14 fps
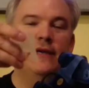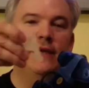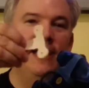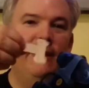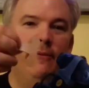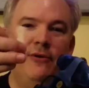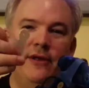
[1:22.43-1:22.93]
it
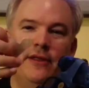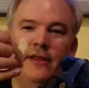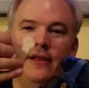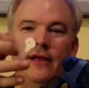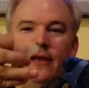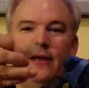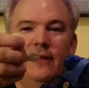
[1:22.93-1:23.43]
came
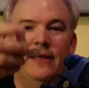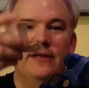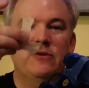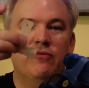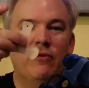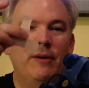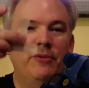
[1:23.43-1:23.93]
with
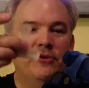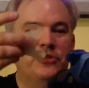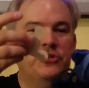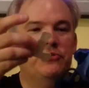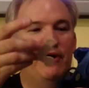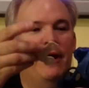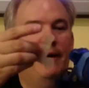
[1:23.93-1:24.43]
this rubber
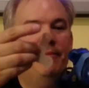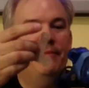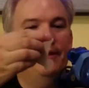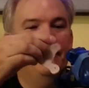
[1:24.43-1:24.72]
strap